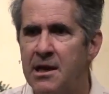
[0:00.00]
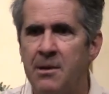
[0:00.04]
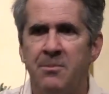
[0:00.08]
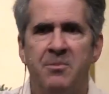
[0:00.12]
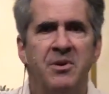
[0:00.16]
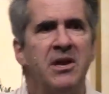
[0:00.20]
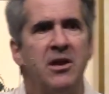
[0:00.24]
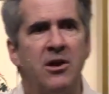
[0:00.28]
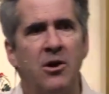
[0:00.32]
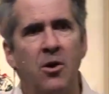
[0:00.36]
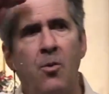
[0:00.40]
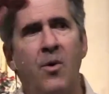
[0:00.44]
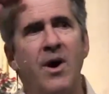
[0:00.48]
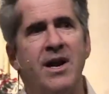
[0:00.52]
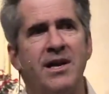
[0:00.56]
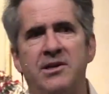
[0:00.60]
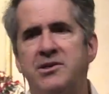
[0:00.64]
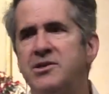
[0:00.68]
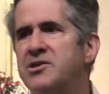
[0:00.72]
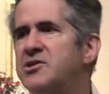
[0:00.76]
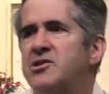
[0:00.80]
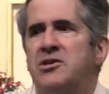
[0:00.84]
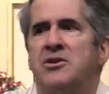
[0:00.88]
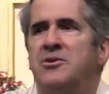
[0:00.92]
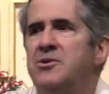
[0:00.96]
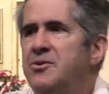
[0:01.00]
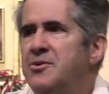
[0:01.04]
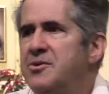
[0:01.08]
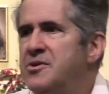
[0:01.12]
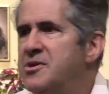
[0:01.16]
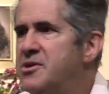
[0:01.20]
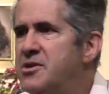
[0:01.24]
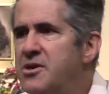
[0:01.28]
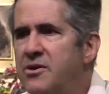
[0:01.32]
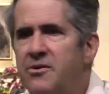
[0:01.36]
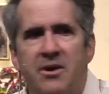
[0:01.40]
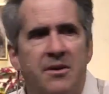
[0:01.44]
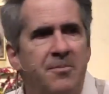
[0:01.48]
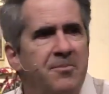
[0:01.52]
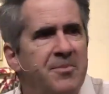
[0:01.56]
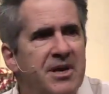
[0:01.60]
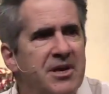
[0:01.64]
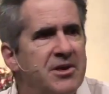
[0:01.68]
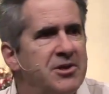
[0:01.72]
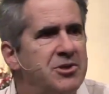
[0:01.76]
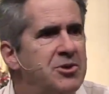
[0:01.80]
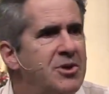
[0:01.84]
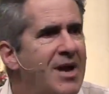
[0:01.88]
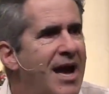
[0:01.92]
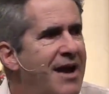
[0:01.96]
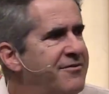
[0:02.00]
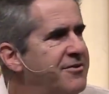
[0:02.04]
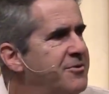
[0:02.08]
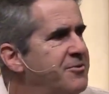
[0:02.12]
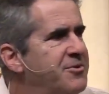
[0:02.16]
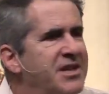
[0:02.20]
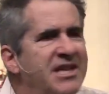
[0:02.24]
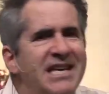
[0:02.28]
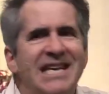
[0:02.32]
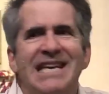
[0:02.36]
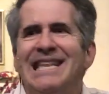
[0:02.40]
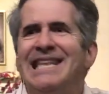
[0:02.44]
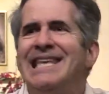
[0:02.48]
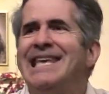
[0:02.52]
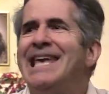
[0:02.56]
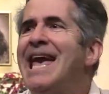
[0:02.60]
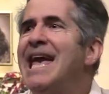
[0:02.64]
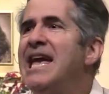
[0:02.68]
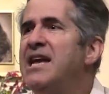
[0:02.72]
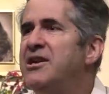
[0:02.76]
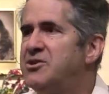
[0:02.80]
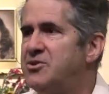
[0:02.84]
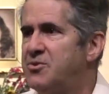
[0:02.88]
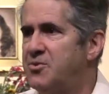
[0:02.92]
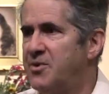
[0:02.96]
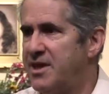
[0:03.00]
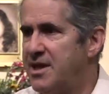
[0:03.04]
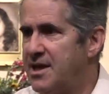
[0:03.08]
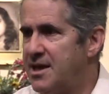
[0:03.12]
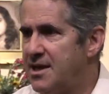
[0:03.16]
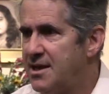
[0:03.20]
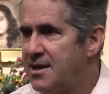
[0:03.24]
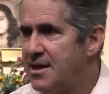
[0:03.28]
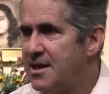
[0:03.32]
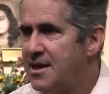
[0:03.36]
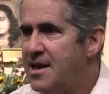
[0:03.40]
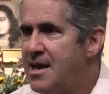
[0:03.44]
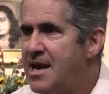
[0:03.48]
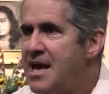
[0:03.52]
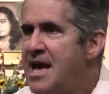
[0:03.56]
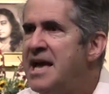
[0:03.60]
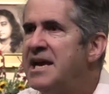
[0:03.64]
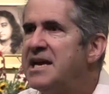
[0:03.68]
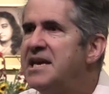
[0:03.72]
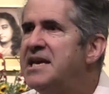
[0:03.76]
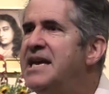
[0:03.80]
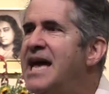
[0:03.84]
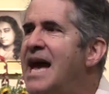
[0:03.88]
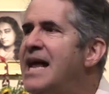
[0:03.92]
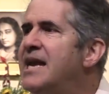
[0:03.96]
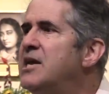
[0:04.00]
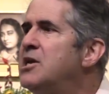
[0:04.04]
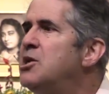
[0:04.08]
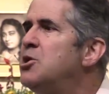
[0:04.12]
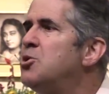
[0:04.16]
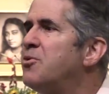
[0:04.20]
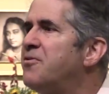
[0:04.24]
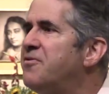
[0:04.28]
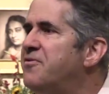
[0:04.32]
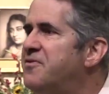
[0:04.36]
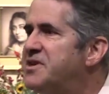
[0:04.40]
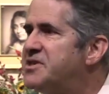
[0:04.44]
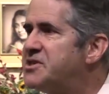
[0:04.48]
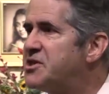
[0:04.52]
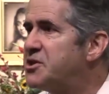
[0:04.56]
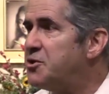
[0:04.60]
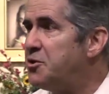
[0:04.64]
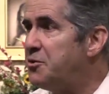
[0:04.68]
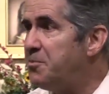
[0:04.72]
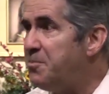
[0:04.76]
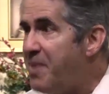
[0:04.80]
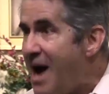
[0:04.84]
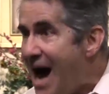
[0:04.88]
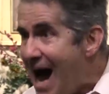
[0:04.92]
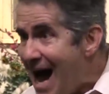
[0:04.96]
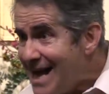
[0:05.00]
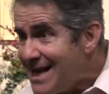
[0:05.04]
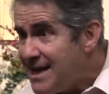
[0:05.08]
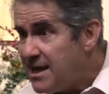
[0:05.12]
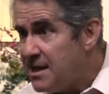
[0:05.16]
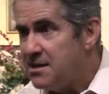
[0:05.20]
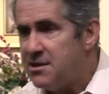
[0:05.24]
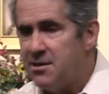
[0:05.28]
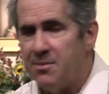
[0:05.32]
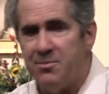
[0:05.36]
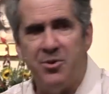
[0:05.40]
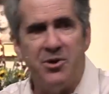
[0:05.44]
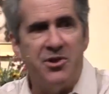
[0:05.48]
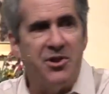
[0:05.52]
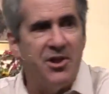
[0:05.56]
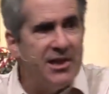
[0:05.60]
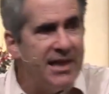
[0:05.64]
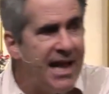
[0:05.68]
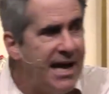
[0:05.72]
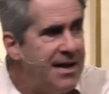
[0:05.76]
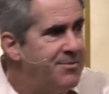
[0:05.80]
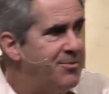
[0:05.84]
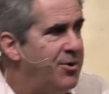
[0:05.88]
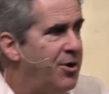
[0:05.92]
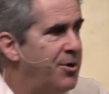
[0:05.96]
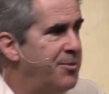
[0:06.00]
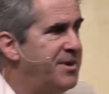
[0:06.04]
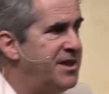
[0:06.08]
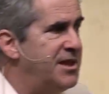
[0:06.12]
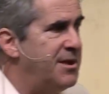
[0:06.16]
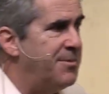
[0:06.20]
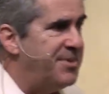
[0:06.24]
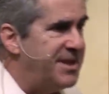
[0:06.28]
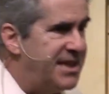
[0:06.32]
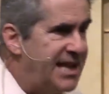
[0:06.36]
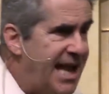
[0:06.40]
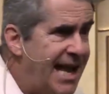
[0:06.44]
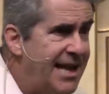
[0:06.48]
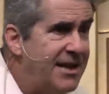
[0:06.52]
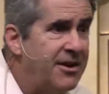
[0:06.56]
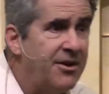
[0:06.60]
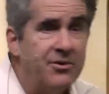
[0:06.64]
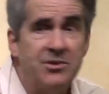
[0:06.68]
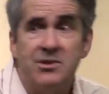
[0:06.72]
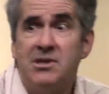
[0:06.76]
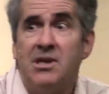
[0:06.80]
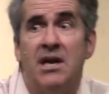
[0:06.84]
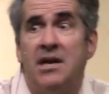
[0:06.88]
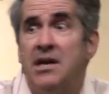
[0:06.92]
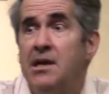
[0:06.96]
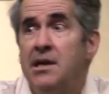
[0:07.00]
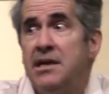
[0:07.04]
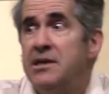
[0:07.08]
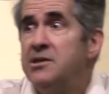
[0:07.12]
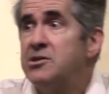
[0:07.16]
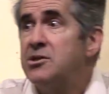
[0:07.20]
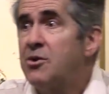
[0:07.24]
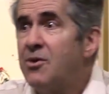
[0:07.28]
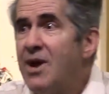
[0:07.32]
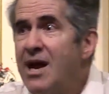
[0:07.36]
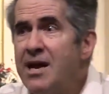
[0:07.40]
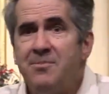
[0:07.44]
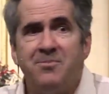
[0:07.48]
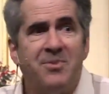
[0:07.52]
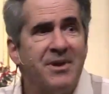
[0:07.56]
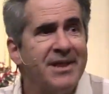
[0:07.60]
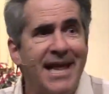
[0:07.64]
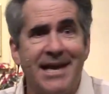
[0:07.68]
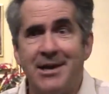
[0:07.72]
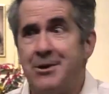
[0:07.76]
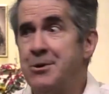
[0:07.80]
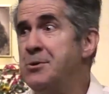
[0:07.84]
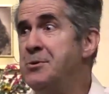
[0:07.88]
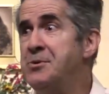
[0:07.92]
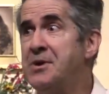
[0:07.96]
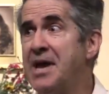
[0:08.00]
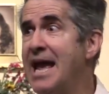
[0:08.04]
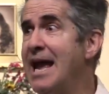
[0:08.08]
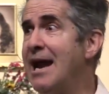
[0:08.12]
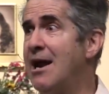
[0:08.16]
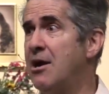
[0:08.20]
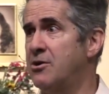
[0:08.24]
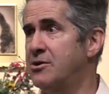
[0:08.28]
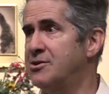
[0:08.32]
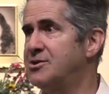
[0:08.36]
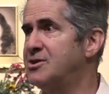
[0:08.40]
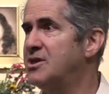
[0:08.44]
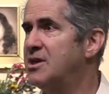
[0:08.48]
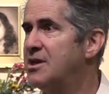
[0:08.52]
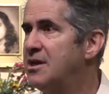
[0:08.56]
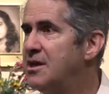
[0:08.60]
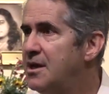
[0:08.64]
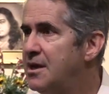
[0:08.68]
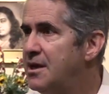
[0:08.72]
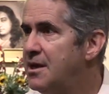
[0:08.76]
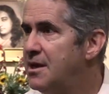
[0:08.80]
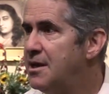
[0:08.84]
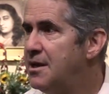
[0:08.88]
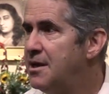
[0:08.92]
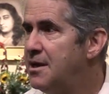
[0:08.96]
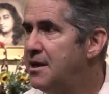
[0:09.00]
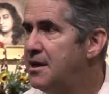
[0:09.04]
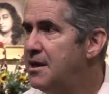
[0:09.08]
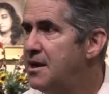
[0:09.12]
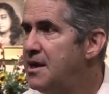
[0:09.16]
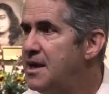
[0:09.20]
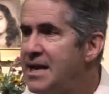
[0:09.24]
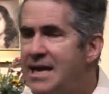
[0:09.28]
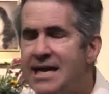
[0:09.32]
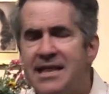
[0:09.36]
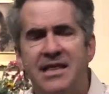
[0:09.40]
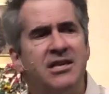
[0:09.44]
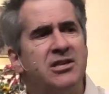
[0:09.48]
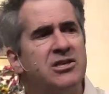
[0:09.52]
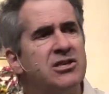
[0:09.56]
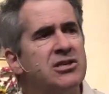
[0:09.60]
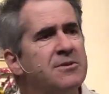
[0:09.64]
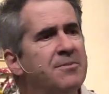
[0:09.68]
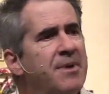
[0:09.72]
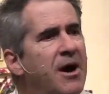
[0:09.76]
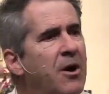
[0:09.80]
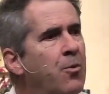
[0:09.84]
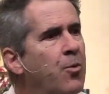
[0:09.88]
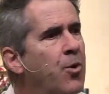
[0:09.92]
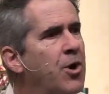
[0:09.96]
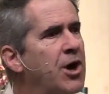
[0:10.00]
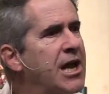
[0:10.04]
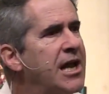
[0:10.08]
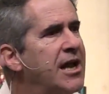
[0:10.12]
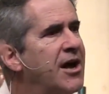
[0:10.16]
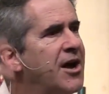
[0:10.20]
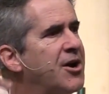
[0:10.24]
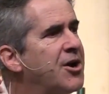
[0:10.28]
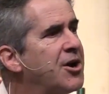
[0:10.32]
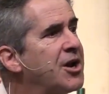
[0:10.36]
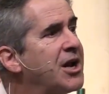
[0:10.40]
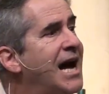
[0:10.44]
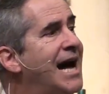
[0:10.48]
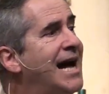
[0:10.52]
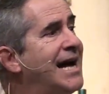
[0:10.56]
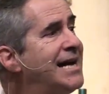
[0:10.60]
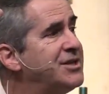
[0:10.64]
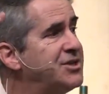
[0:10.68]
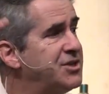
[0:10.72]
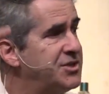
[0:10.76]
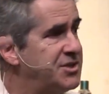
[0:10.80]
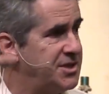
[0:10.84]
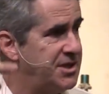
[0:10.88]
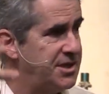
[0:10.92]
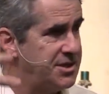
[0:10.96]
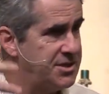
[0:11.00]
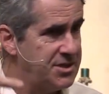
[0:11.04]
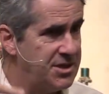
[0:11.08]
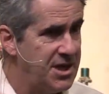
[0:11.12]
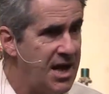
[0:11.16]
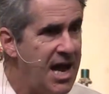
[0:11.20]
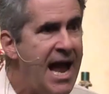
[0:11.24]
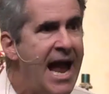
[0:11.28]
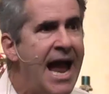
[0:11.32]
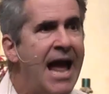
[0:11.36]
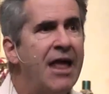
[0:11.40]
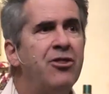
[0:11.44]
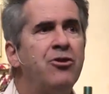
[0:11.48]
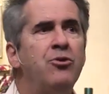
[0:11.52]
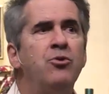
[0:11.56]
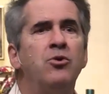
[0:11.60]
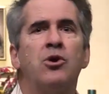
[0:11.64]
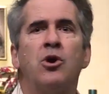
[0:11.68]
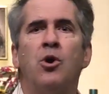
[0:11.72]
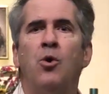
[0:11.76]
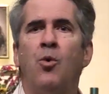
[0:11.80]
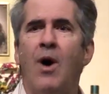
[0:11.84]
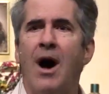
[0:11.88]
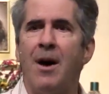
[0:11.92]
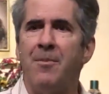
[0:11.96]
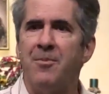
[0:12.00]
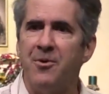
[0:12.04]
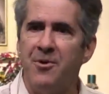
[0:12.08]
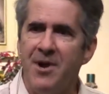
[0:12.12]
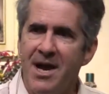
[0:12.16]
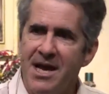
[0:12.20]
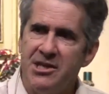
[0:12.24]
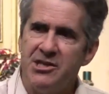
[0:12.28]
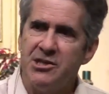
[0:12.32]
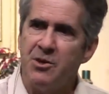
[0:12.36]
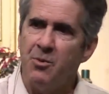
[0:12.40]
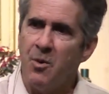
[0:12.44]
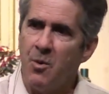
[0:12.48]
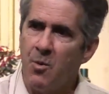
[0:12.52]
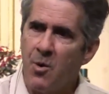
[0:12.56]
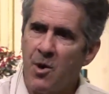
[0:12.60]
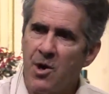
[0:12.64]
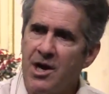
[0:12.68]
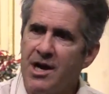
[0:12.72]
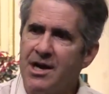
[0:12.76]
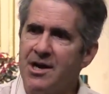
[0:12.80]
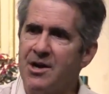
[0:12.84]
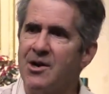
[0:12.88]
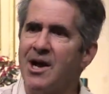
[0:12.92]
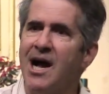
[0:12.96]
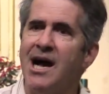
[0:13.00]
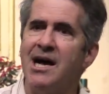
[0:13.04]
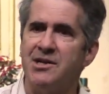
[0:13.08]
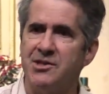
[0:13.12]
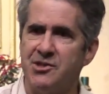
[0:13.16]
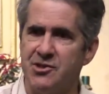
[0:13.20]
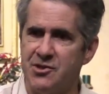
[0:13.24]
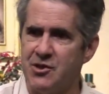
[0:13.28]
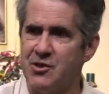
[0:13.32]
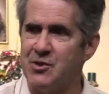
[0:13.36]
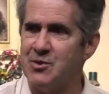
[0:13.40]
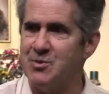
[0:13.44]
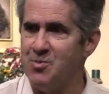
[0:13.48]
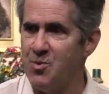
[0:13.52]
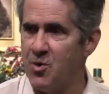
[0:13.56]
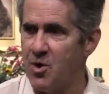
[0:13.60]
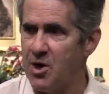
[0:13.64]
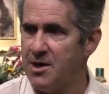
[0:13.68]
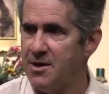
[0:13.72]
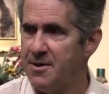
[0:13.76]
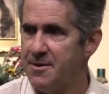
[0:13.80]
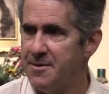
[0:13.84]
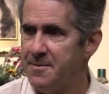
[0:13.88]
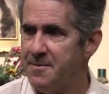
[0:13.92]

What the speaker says: but you don't want to just salute and do it because you haven't really engaged with it. Getting your physical body to put the light bulb in the potatoes is great, but like, who cares? This is about working on our consciousness. And through cooperation, we work on our consciousness more.